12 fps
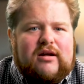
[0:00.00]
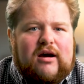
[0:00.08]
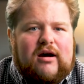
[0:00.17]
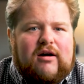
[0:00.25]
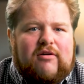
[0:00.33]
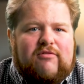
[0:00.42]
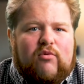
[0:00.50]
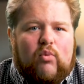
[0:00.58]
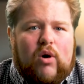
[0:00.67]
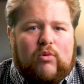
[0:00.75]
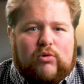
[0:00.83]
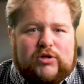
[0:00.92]
of
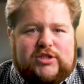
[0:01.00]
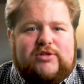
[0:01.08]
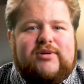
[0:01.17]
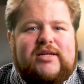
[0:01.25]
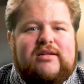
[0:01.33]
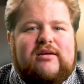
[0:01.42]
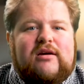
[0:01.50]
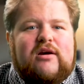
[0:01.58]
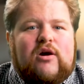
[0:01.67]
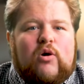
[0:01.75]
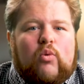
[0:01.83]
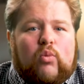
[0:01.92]
what we're doing,
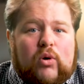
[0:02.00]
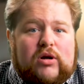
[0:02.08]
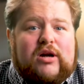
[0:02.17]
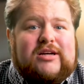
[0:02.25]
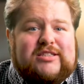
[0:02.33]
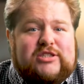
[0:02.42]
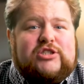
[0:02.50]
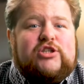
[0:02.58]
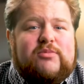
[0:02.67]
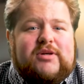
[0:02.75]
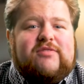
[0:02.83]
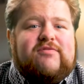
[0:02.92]
we're
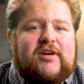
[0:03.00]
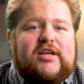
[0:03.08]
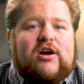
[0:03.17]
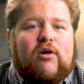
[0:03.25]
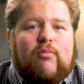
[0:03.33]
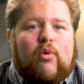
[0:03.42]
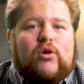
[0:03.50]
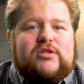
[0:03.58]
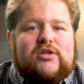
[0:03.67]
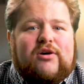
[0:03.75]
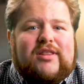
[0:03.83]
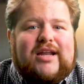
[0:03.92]
consuming video more
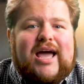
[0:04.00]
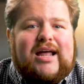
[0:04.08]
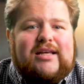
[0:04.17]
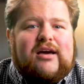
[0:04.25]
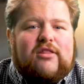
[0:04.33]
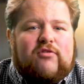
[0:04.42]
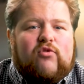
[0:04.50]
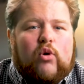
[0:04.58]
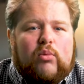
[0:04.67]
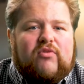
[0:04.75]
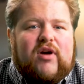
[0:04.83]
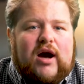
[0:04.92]
so than any other form
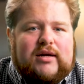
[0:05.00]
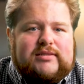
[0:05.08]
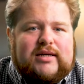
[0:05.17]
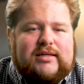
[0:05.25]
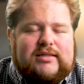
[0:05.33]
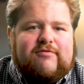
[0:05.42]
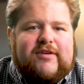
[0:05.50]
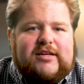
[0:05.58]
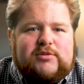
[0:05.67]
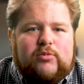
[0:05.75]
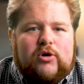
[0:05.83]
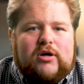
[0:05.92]
of content.
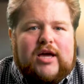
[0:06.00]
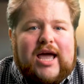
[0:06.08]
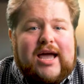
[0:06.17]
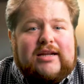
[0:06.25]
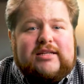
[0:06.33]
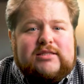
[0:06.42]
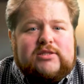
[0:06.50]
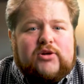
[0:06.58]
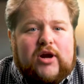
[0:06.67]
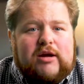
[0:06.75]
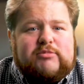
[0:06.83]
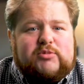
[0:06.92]
Facebook and
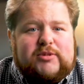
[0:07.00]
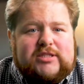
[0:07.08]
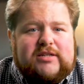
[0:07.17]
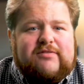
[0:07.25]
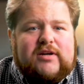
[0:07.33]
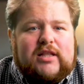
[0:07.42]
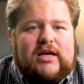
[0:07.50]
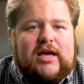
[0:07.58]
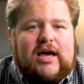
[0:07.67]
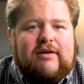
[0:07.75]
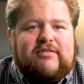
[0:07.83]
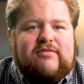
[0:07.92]
Instagram specifically
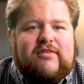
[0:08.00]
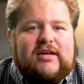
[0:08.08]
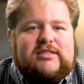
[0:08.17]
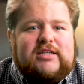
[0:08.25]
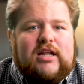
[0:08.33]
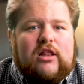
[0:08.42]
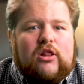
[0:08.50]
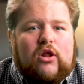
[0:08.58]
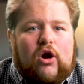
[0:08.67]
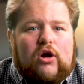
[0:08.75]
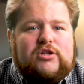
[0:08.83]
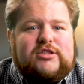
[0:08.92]
have invested
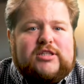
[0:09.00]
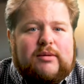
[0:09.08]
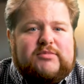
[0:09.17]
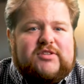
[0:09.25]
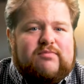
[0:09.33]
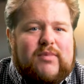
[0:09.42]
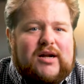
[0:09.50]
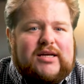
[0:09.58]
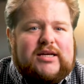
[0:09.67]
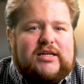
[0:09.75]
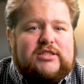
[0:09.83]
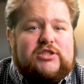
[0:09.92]
large sums of money
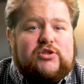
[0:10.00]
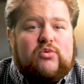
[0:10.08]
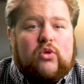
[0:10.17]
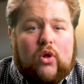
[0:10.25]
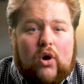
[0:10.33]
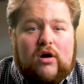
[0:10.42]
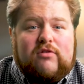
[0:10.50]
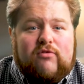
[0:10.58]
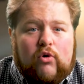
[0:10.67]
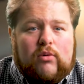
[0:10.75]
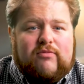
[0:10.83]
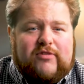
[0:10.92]
into
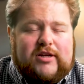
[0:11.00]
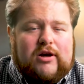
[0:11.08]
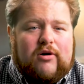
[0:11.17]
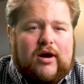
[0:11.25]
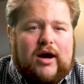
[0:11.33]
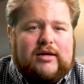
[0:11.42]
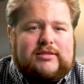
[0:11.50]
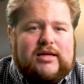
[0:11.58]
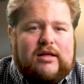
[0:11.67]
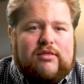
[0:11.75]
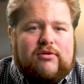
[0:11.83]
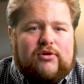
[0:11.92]
long-form video
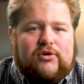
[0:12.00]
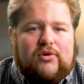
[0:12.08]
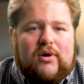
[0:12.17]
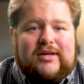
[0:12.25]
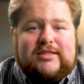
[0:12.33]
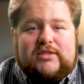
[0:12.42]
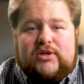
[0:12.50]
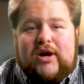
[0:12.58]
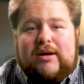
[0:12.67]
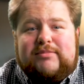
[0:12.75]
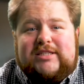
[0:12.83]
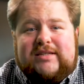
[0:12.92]
content through
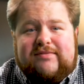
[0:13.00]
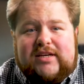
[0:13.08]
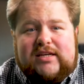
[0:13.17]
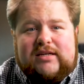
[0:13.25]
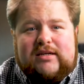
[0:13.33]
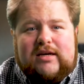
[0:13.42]
Instagram TV